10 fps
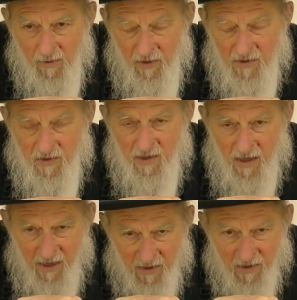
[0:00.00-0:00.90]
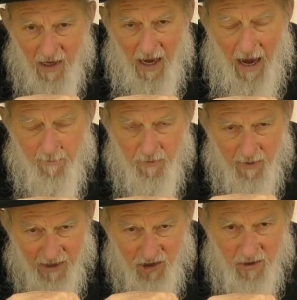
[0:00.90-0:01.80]
This is his
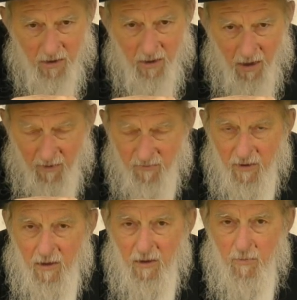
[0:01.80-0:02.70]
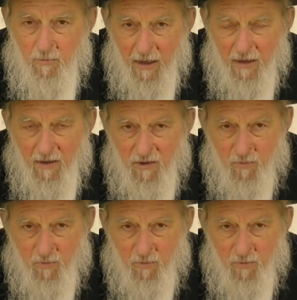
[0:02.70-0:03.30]
operation of making his